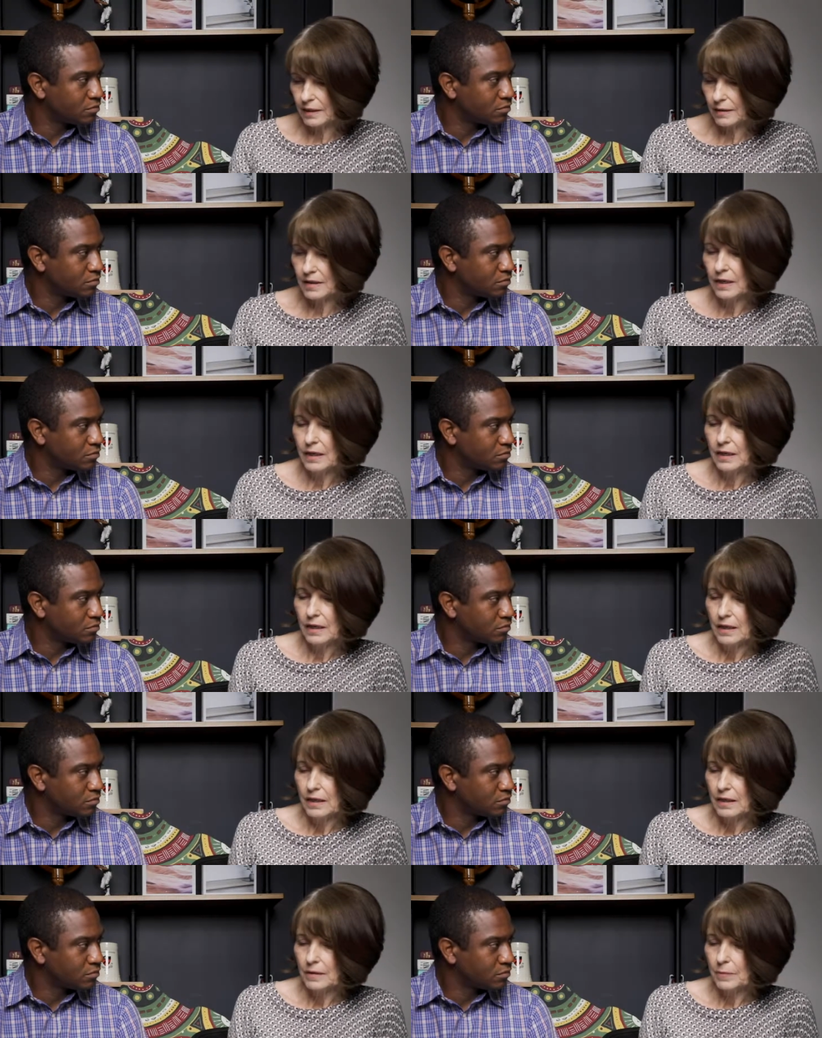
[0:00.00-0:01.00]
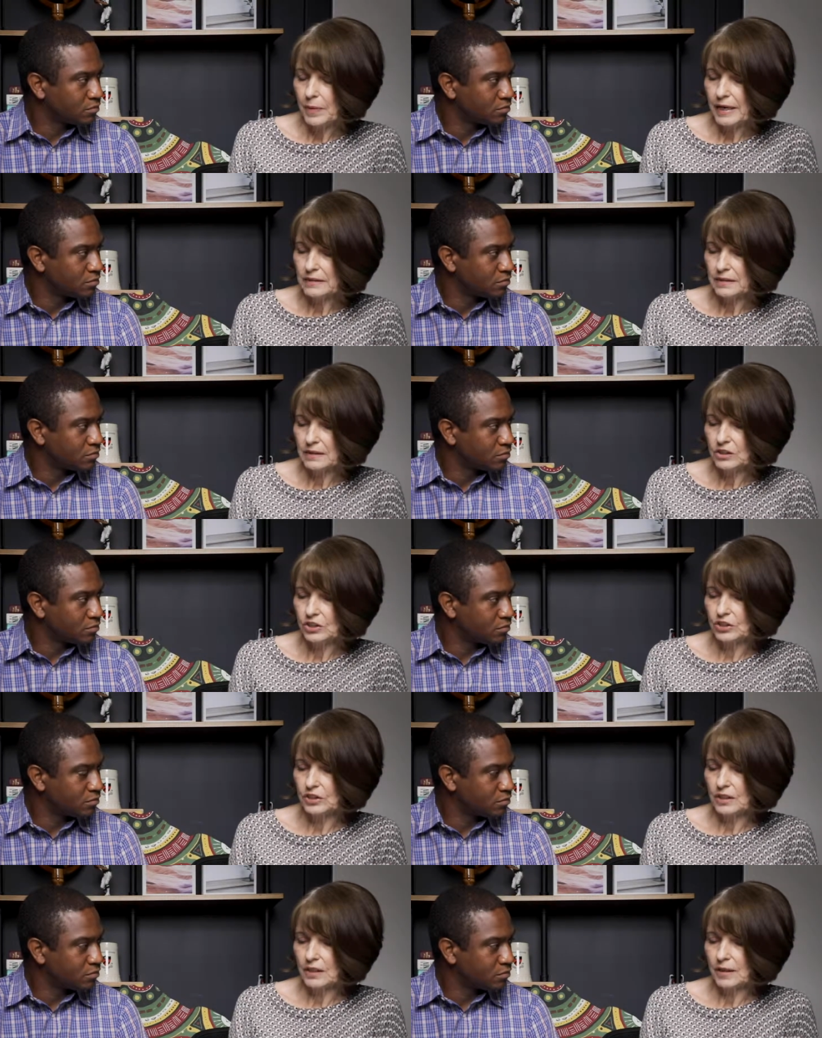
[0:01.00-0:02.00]
Speaker 1: Uh,
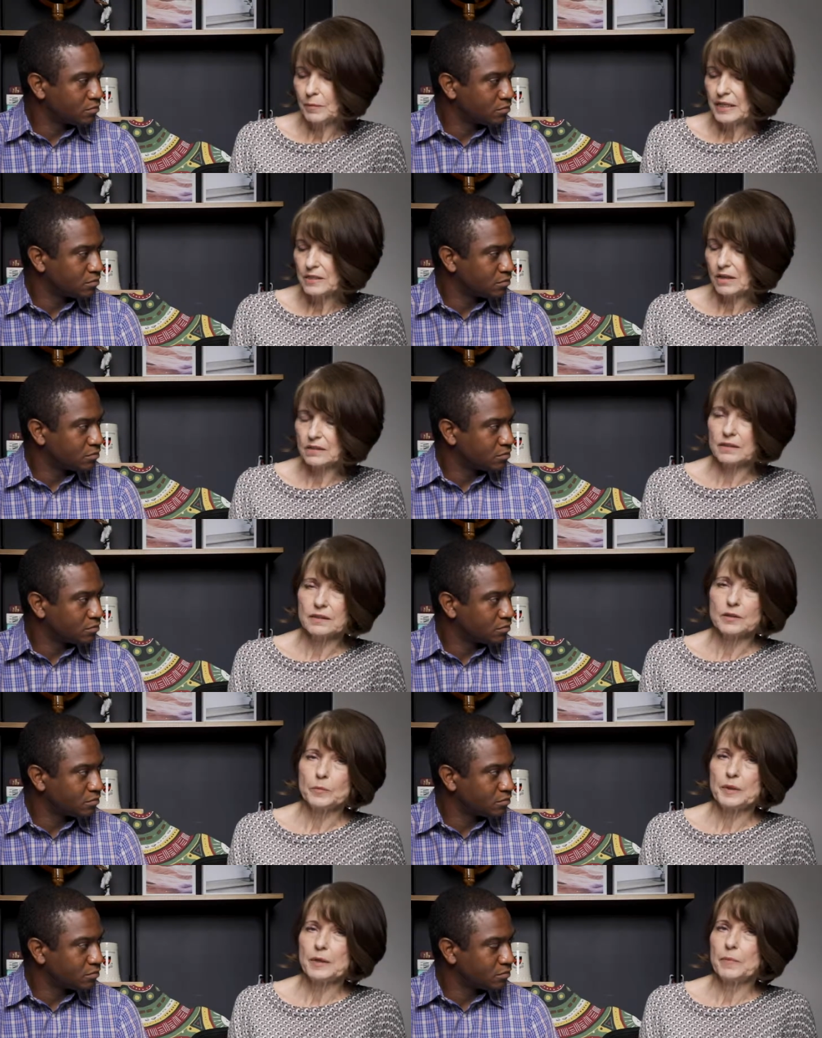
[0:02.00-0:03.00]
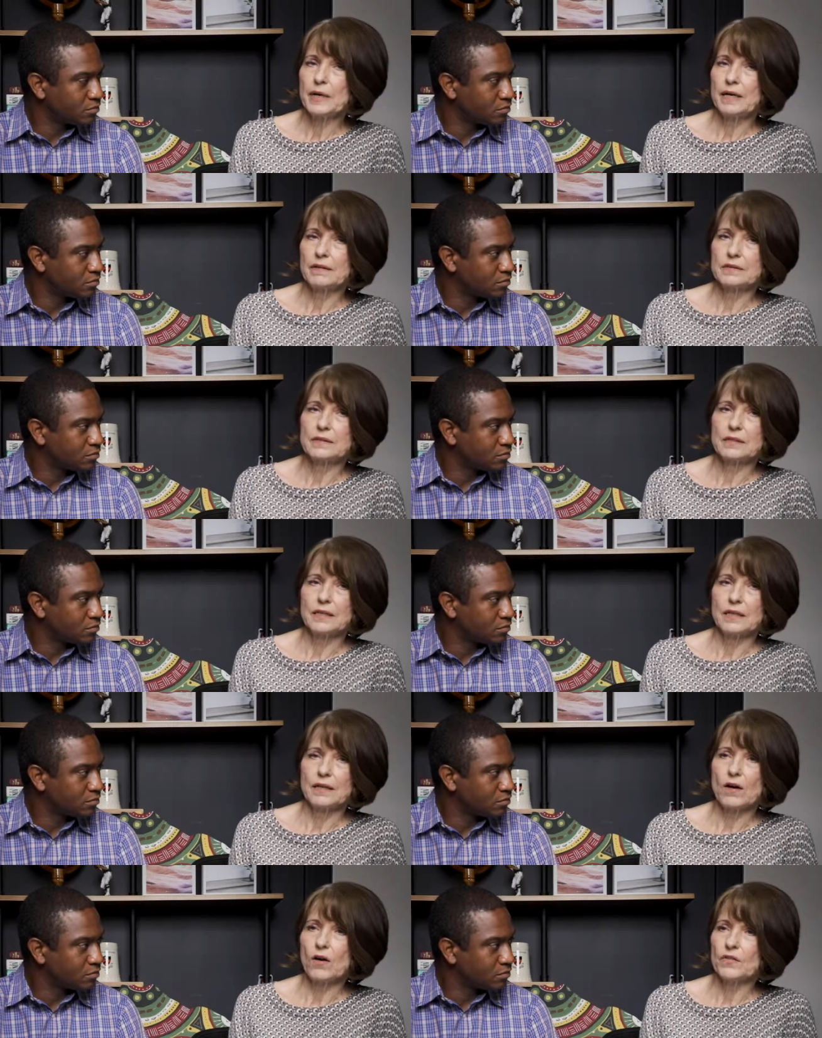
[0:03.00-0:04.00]
passage, um, he talks a little bit about
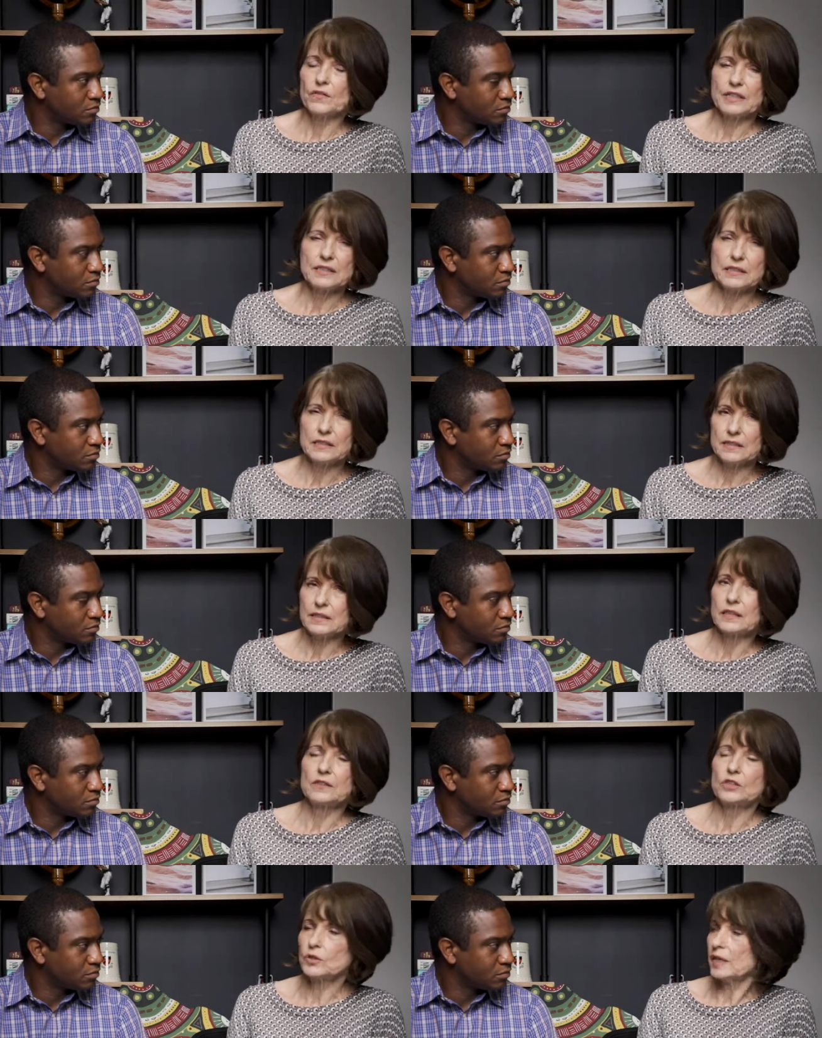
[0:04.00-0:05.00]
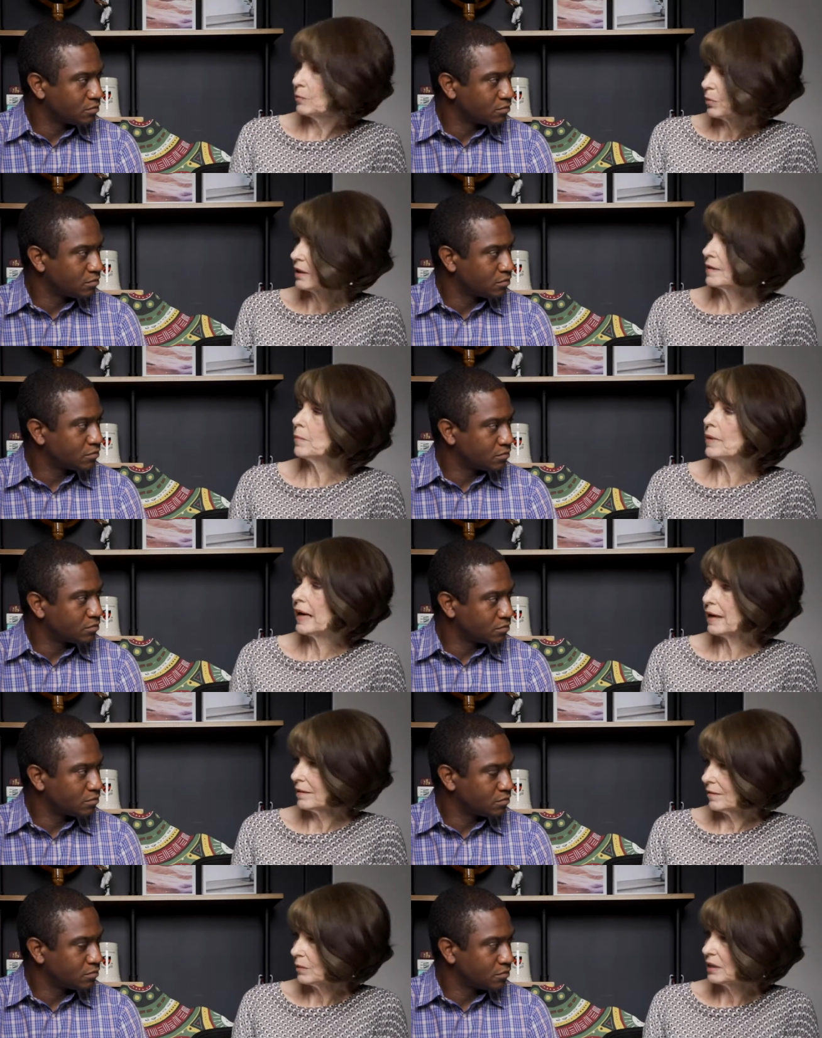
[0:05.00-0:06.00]
uh, all the things he's done to try to bring them
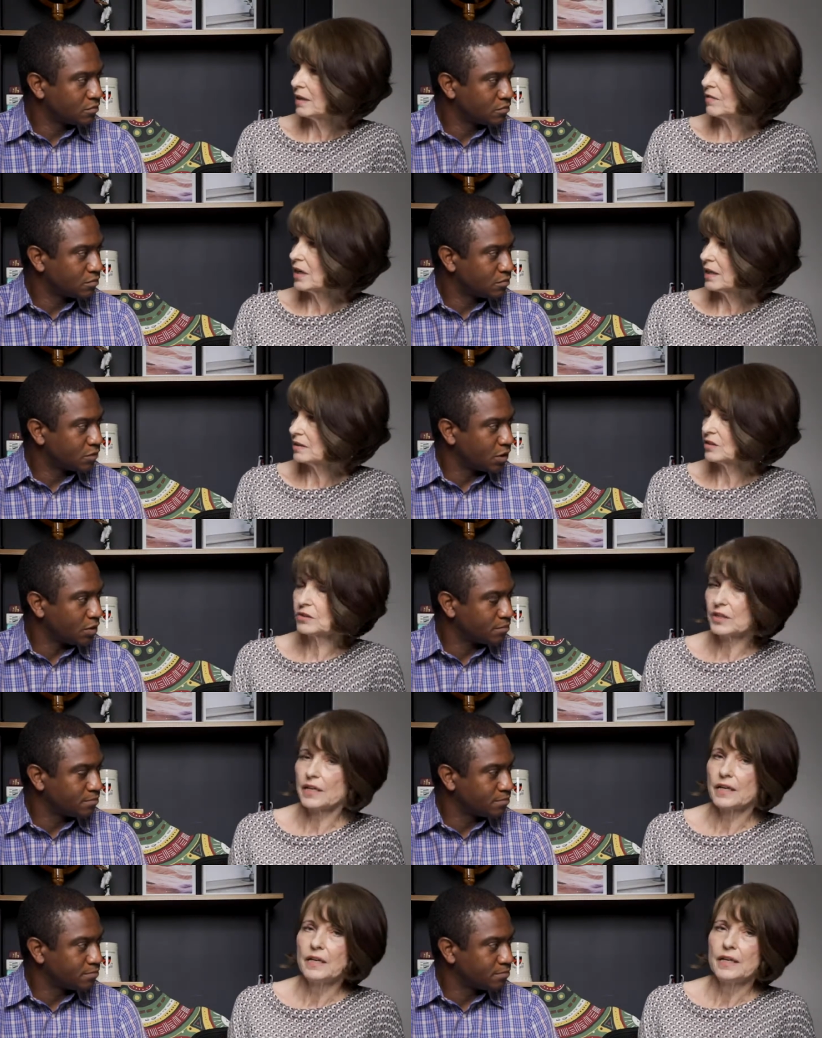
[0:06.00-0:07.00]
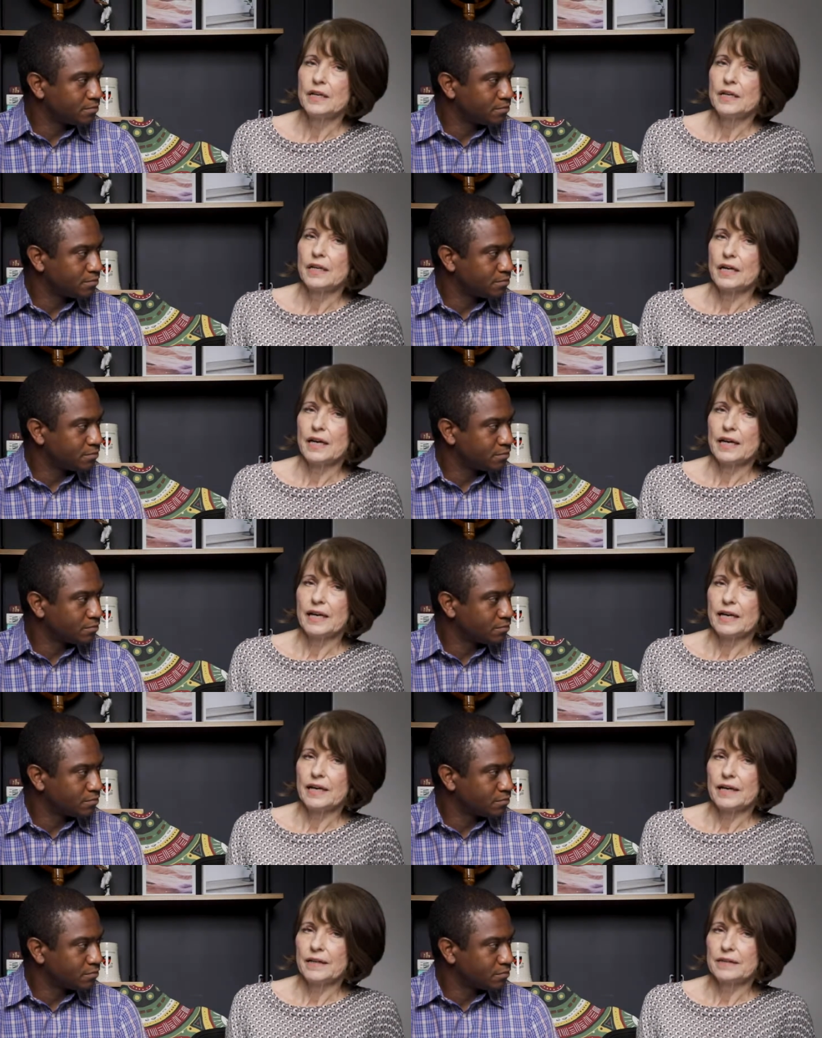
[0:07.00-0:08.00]
back when they've gone astray,
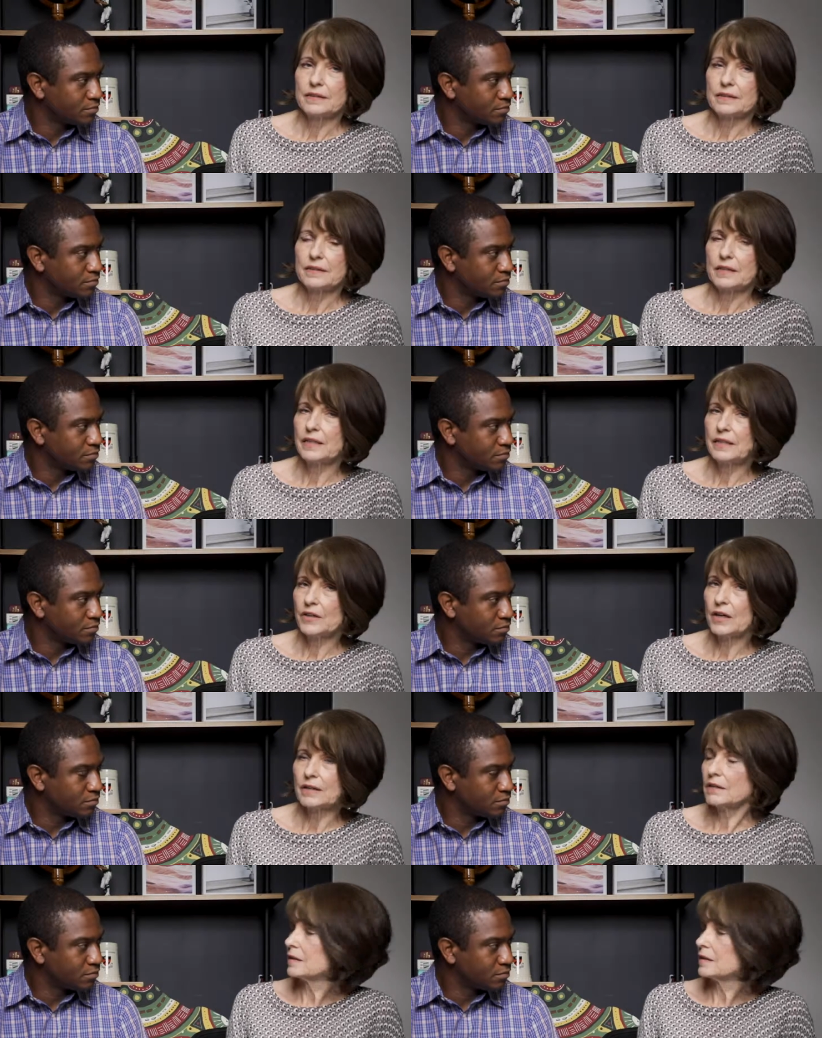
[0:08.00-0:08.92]
yeah. and they're not